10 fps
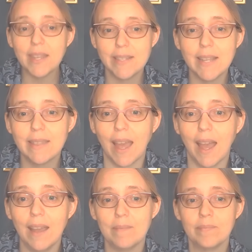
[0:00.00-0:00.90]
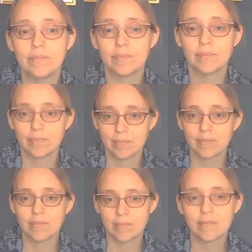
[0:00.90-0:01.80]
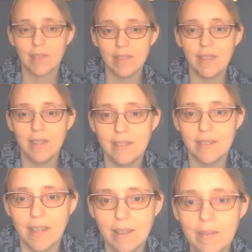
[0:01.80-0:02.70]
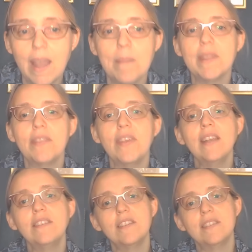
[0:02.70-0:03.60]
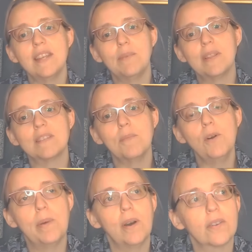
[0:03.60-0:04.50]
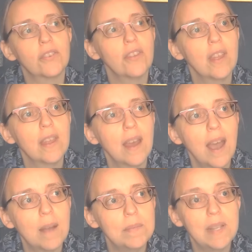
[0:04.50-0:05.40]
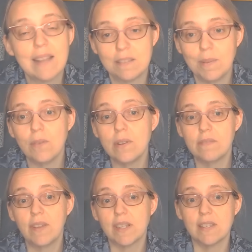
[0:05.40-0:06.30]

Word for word: myth? he did that. I he did, he did do it. that. But the thing is, you see, with smallpox, um, as with all infectious